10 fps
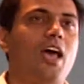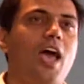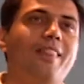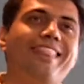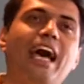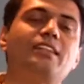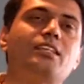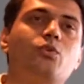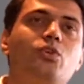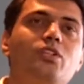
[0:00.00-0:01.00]
and that's
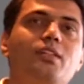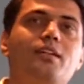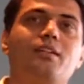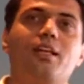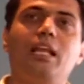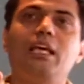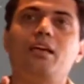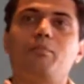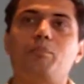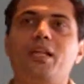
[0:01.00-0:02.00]
a question that really
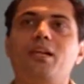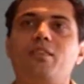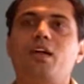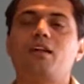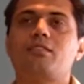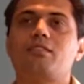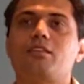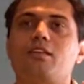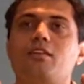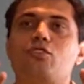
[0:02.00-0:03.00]
penetrates
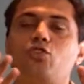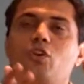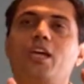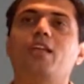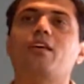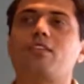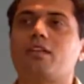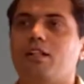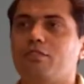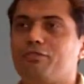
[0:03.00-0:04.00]
to your inner
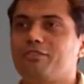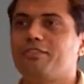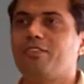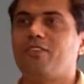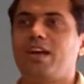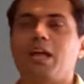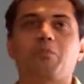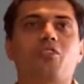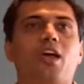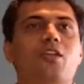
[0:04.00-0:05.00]
self right
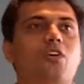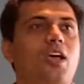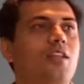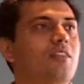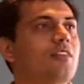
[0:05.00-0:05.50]
i'm trying to get